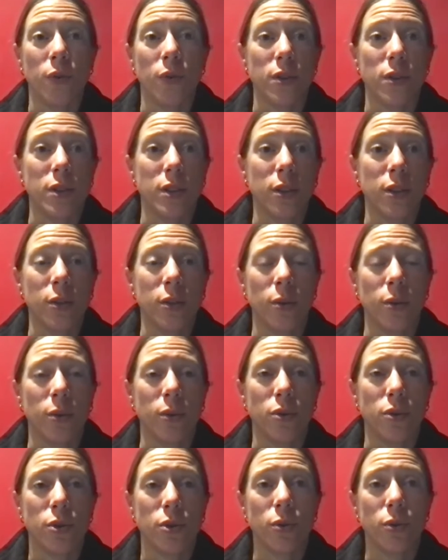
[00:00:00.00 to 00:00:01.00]
to the
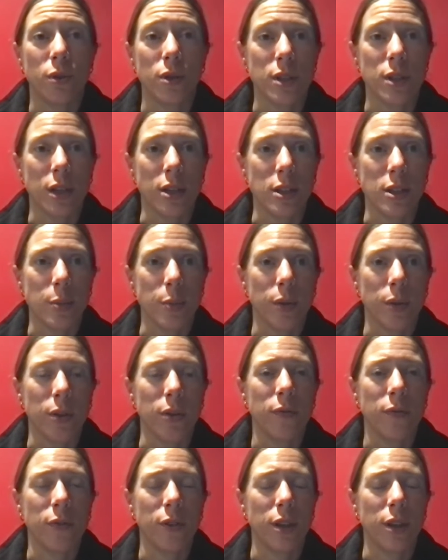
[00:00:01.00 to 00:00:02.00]
local children's
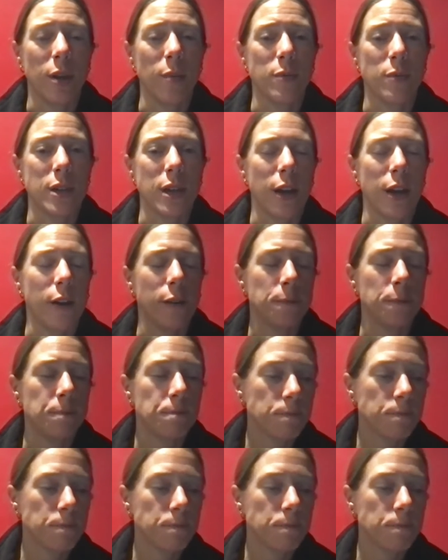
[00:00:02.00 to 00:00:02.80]
hospital for them to have.